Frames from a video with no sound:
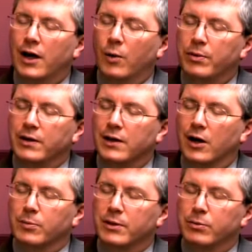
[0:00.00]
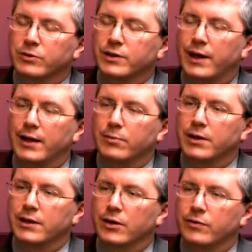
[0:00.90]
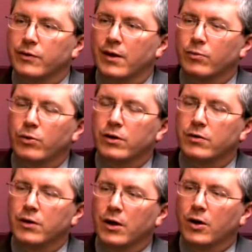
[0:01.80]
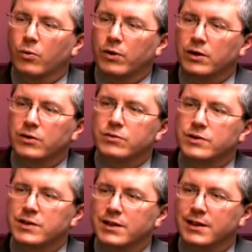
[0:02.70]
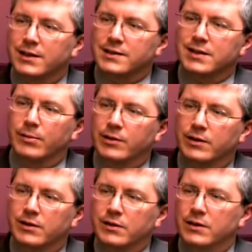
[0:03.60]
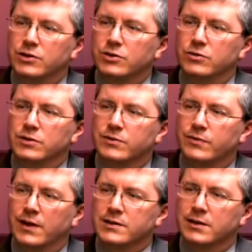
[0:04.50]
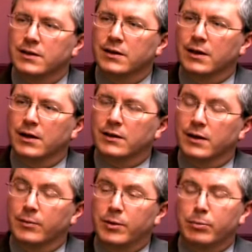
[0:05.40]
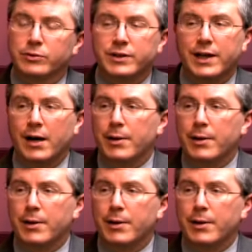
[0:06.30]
helping young people today and being there for them, what do you what do you see as some of the issues facing young people today?